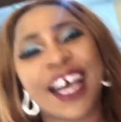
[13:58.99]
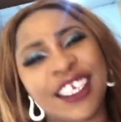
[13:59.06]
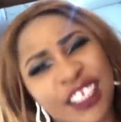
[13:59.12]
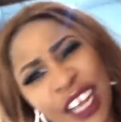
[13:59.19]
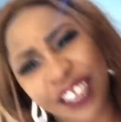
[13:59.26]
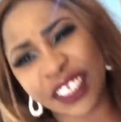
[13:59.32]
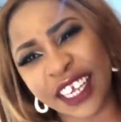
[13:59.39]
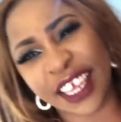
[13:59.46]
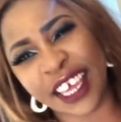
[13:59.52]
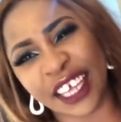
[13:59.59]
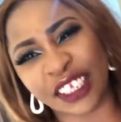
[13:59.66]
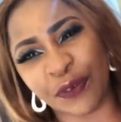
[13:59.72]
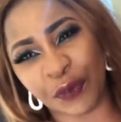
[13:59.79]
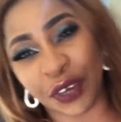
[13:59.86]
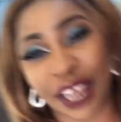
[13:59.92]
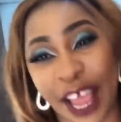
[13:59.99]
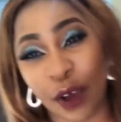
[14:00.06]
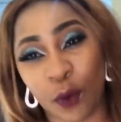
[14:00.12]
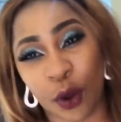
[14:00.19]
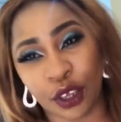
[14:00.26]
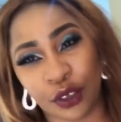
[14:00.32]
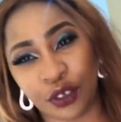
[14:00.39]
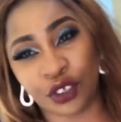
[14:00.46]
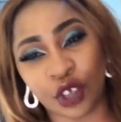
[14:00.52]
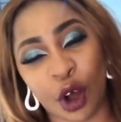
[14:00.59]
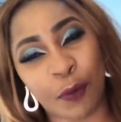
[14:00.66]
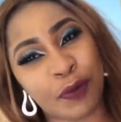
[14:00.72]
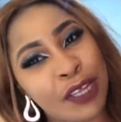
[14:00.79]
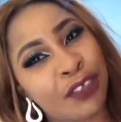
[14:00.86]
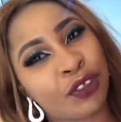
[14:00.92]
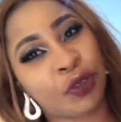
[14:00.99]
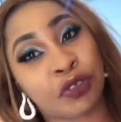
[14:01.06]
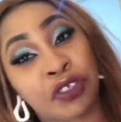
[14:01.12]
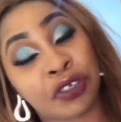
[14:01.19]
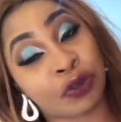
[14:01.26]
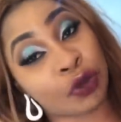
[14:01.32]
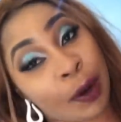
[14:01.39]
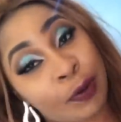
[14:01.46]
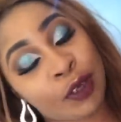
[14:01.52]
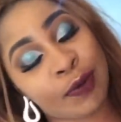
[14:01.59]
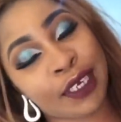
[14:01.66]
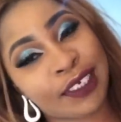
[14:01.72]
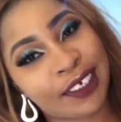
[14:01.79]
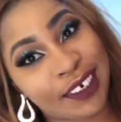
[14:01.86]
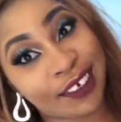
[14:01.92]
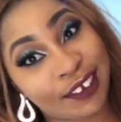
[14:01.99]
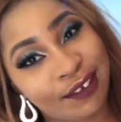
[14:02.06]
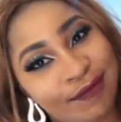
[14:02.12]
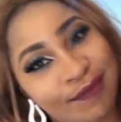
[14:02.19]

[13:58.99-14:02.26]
Just in case if you like what you saw, please do subscribe to my channel.